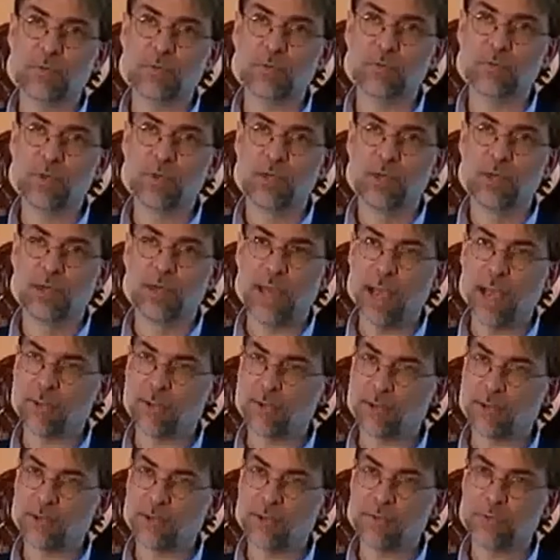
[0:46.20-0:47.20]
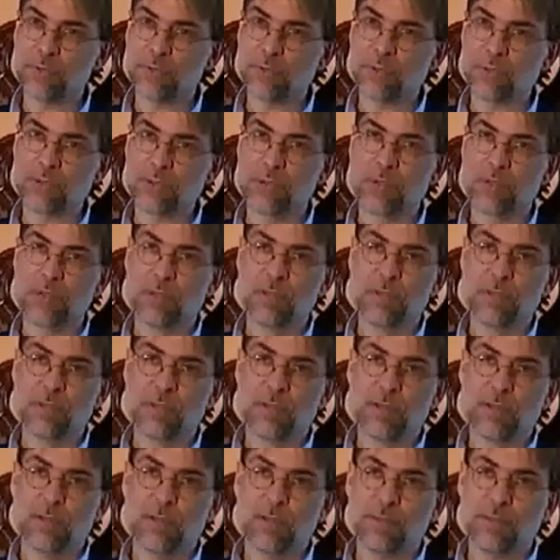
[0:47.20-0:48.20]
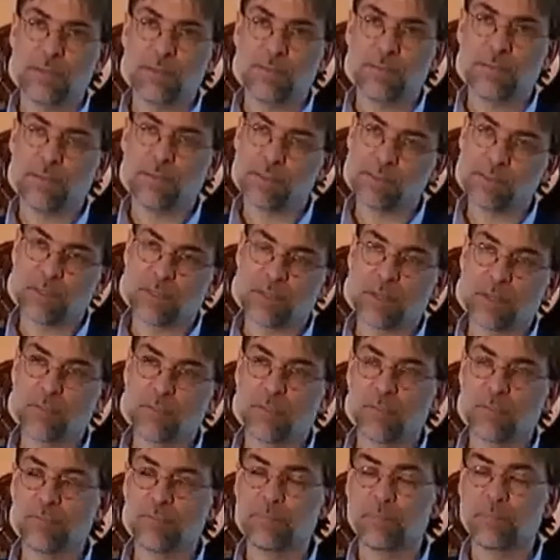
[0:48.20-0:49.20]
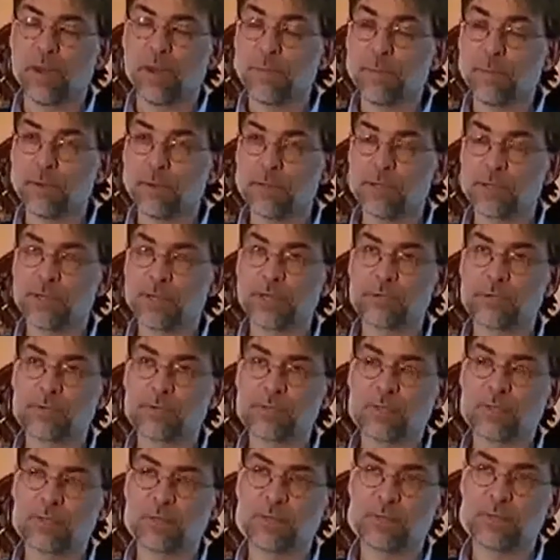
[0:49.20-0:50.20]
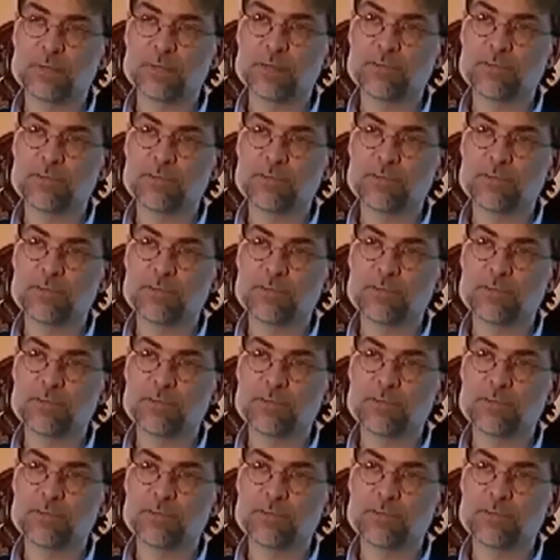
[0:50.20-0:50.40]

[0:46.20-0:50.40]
to agriculture, things that they were primarily interested in,